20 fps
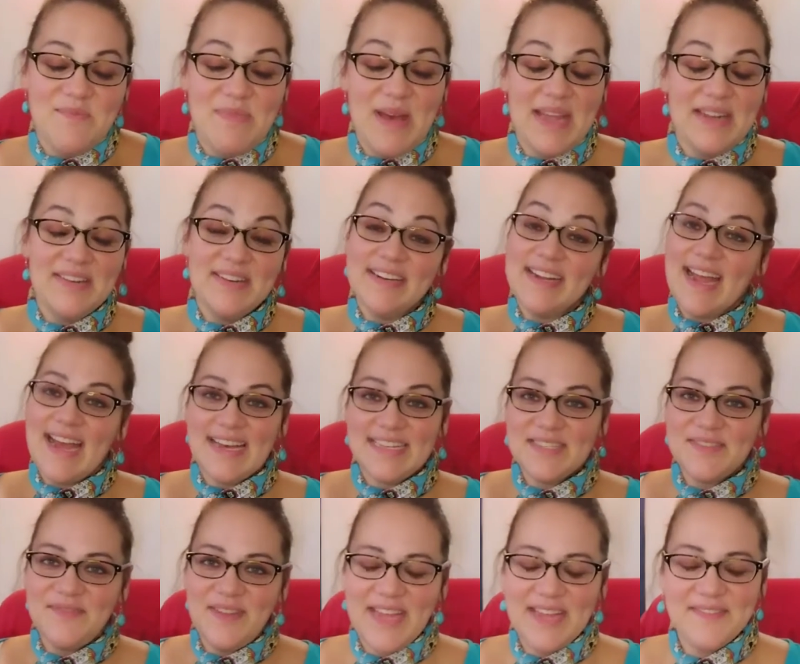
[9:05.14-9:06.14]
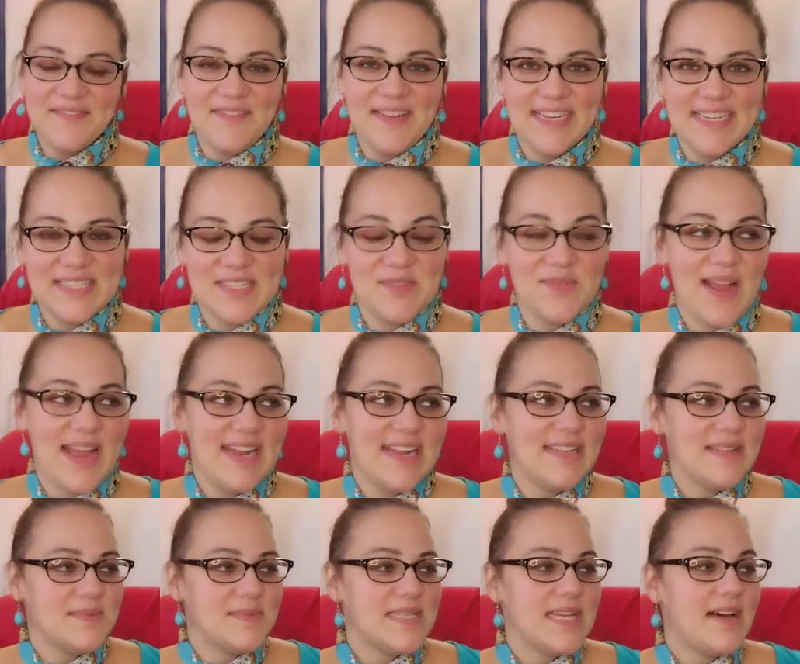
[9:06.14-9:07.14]
Pendergast fanfic is writing
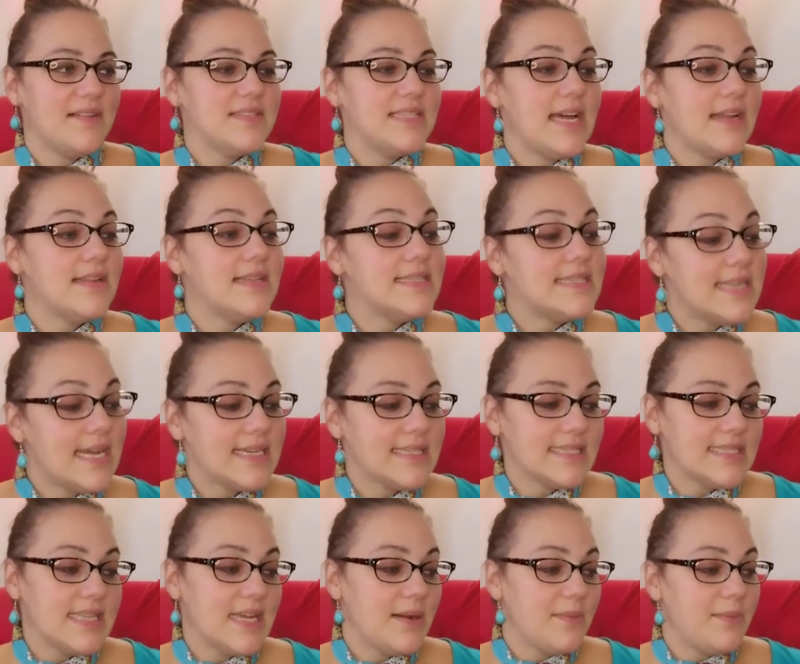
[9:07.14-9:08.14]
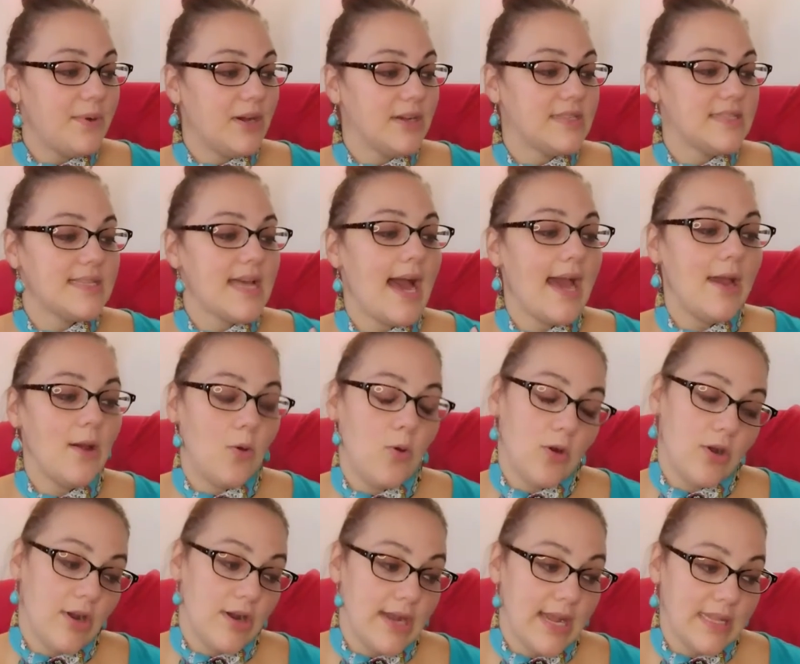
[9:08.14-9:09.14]
themselves. Now, this next set of books I
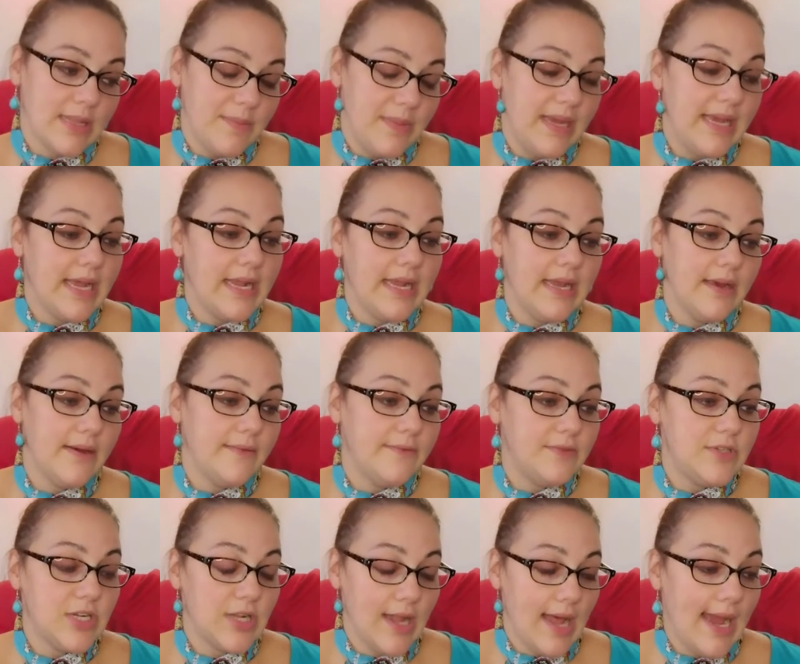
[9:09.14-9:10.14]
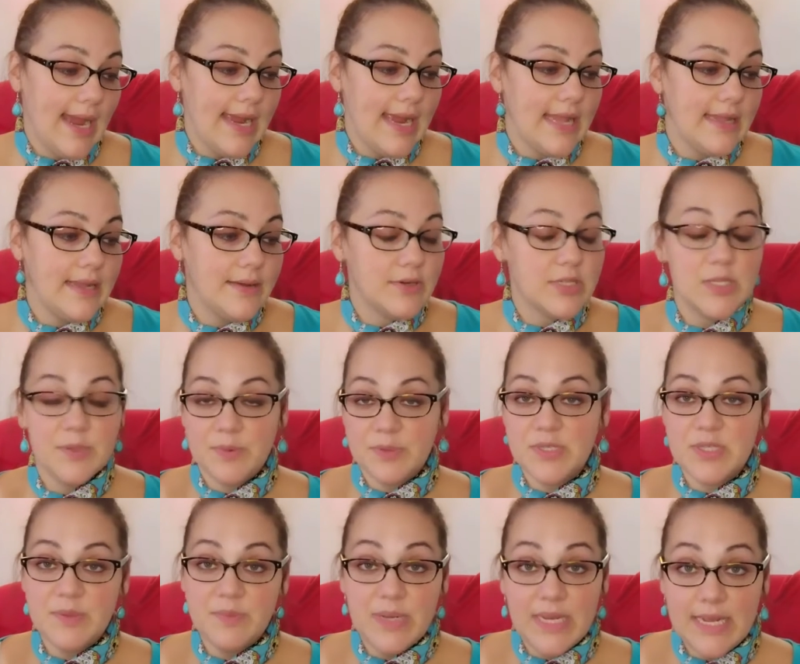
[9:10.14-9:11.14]
ordered at the beginning of July, and they were
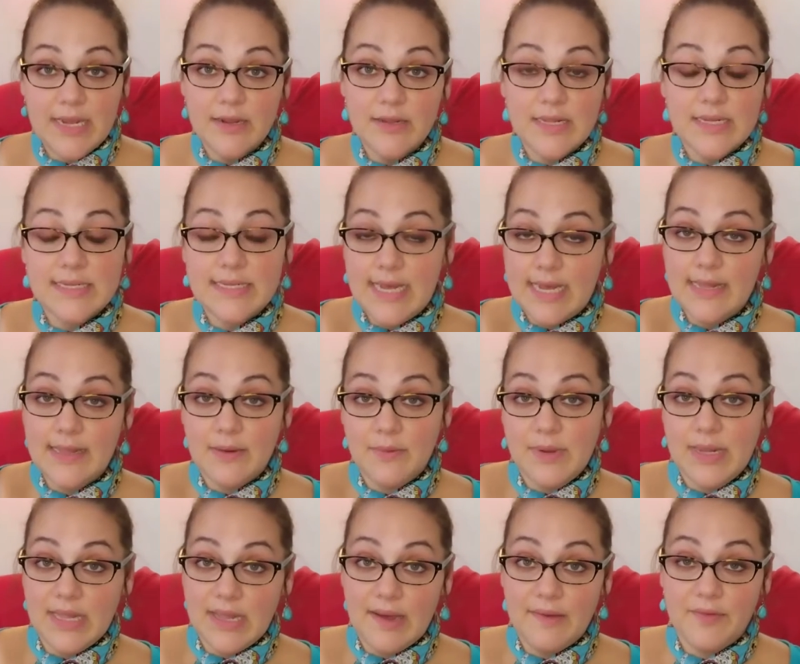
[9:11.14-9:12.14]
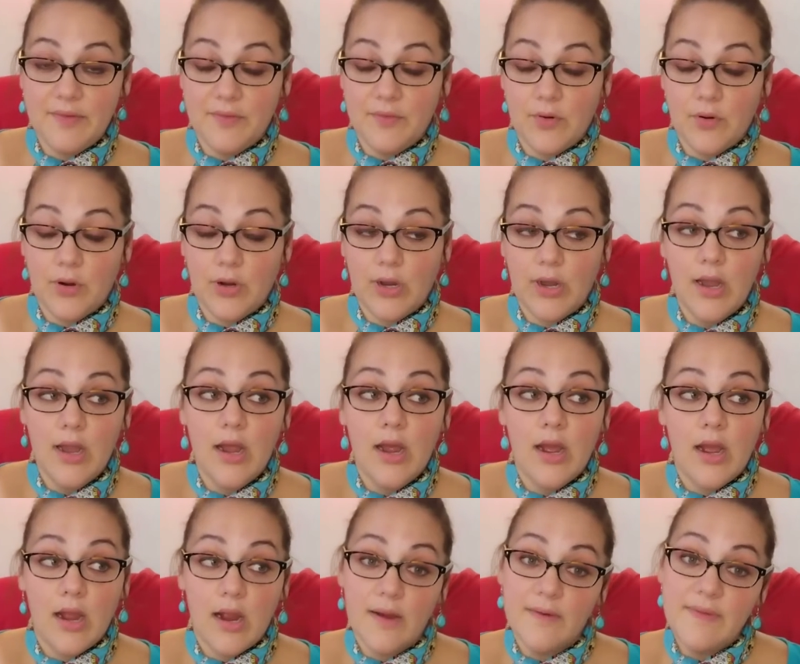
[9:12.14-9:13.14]
supposed to be here the day that we left for
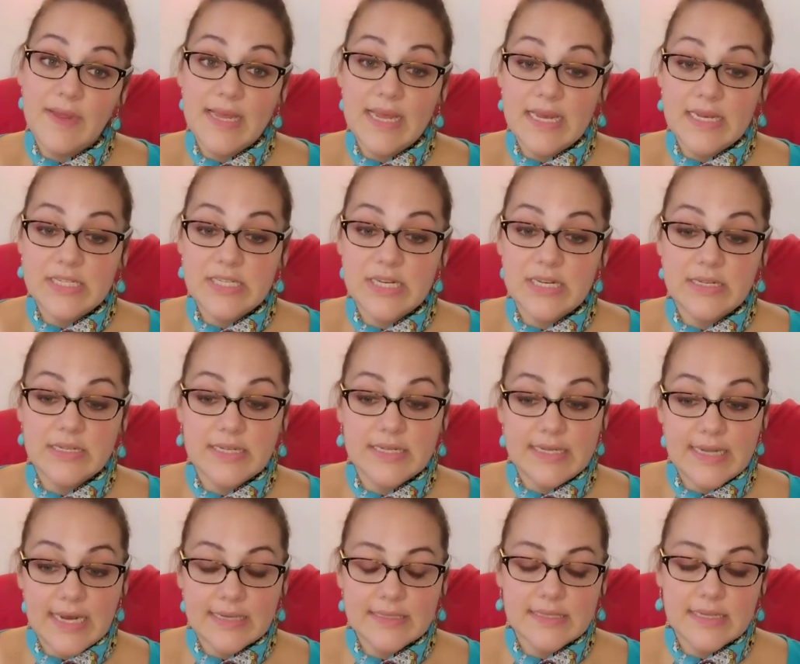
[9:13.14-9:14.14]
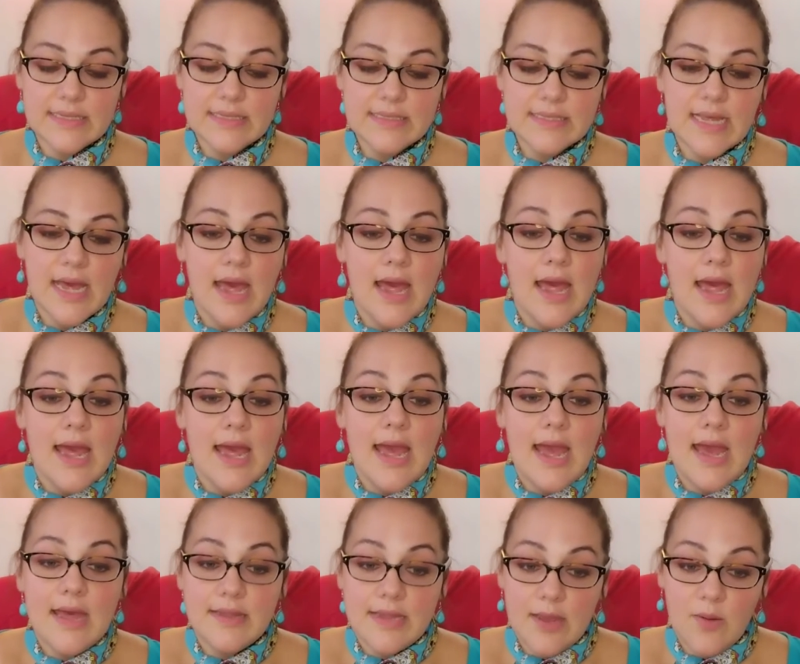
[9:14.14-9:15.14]
our vacation to Texas,
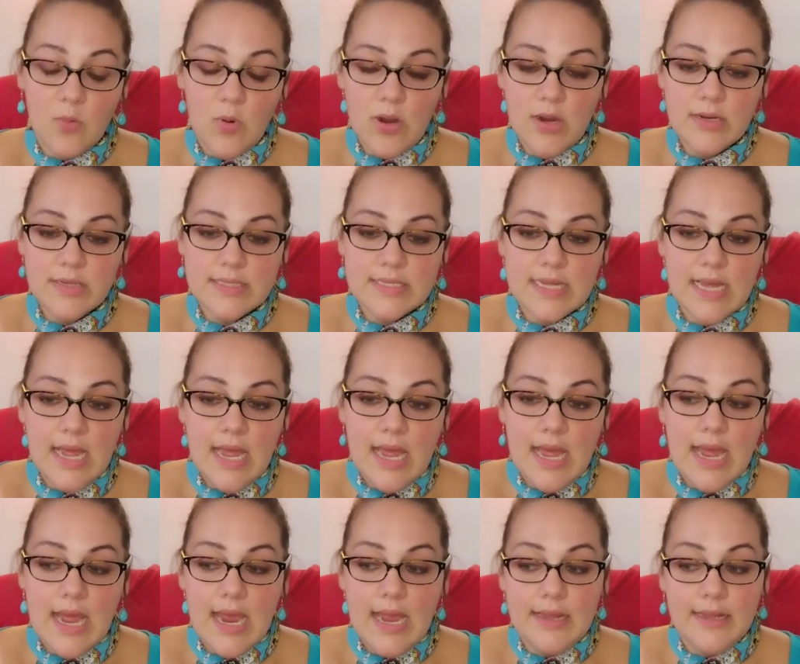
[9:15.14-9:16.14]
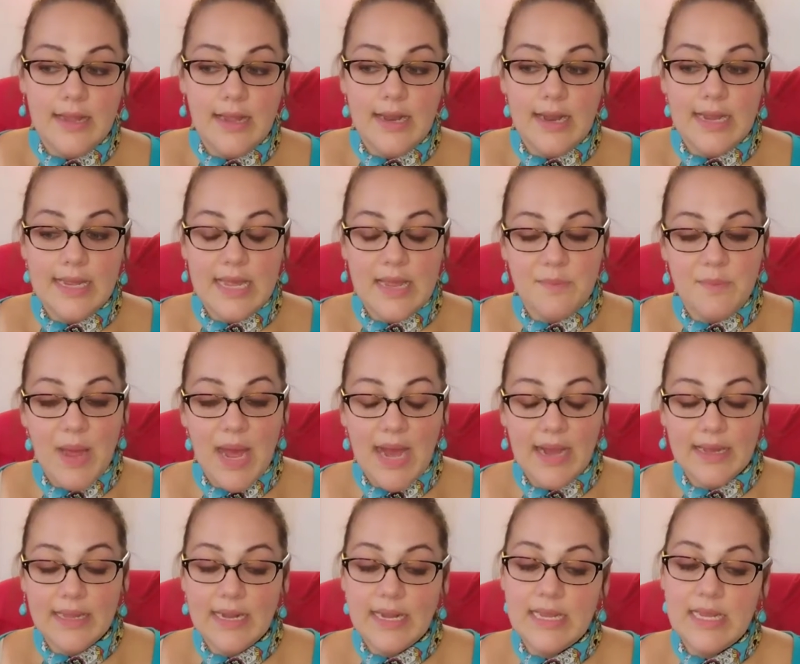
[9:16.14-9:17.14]
and they weren't. And then I came
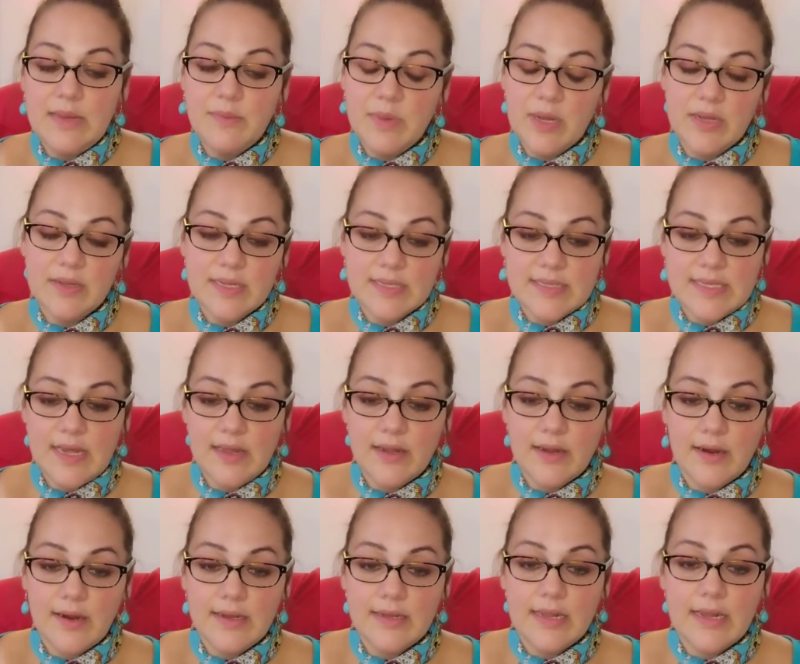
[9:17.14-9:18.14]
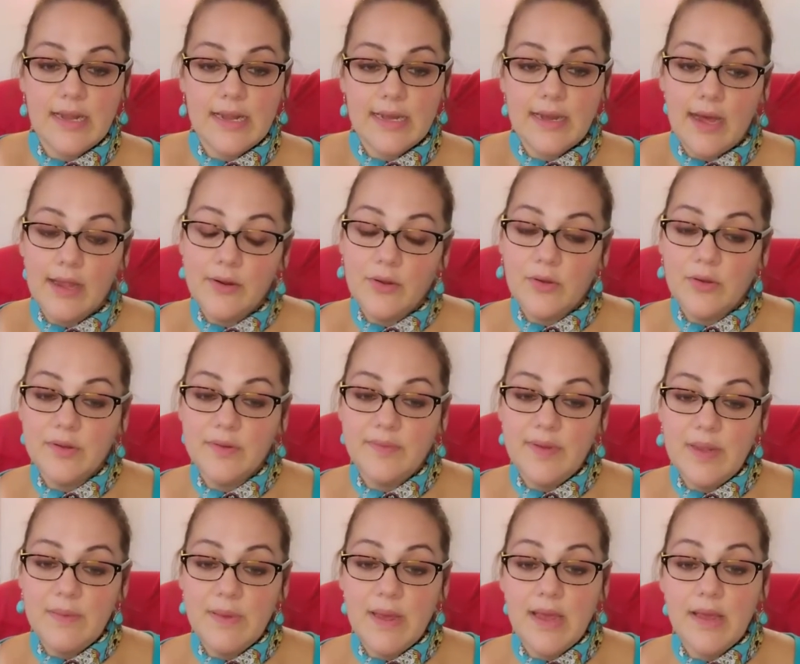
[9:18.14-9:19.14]
back and I emailed the seller, and then I got a hold of
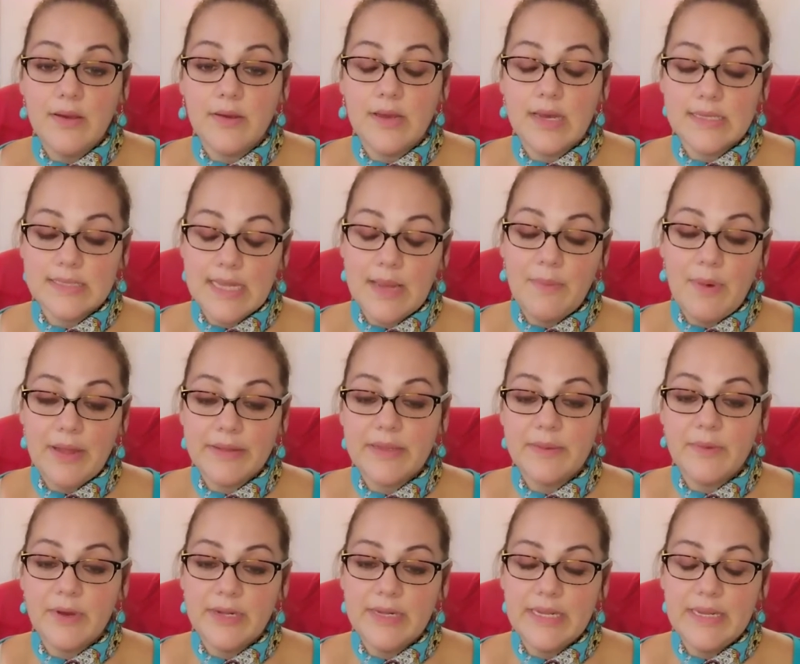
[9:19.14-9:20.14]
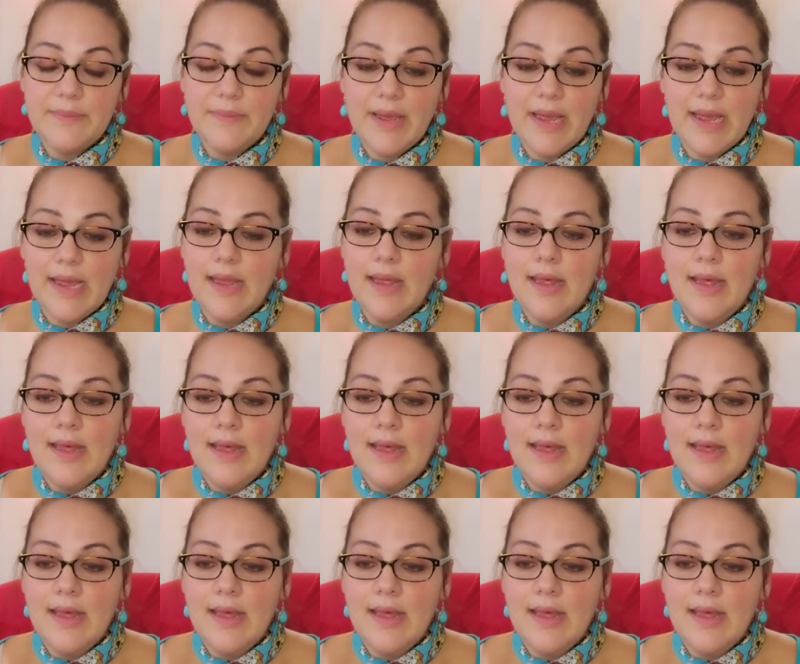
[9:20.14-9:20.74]
eBay because I bought them on eBay.